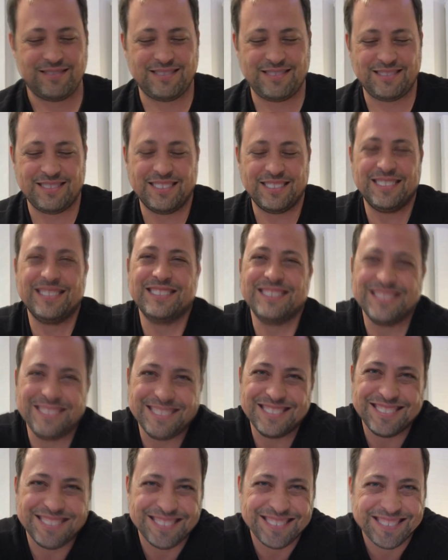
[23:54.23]

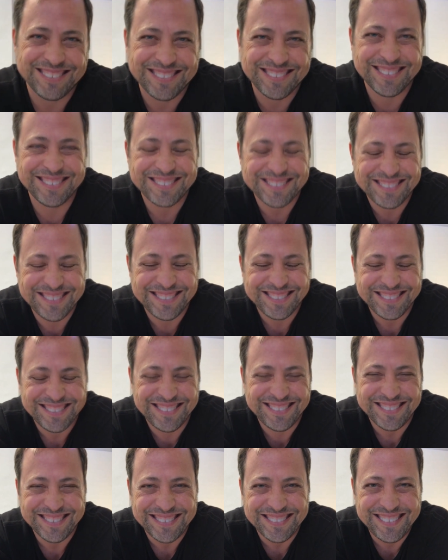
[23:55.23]

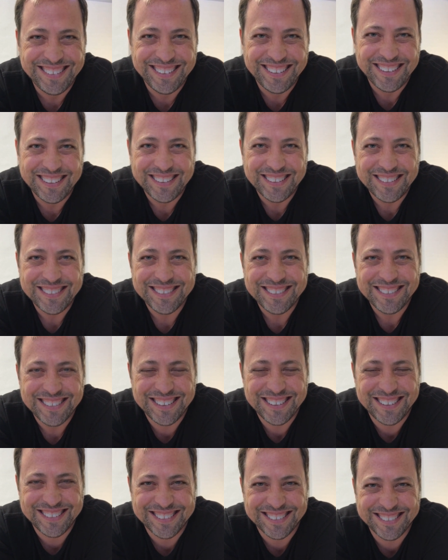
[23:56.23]

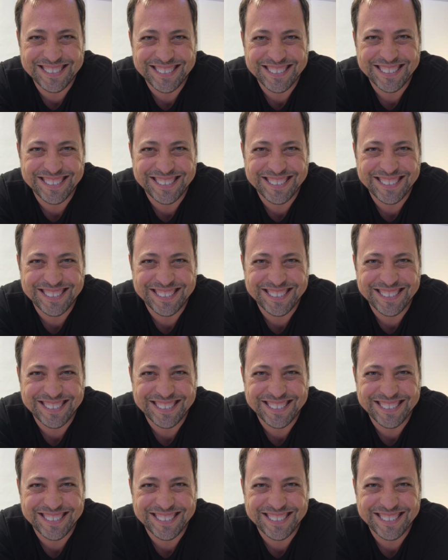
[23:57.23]
(silence)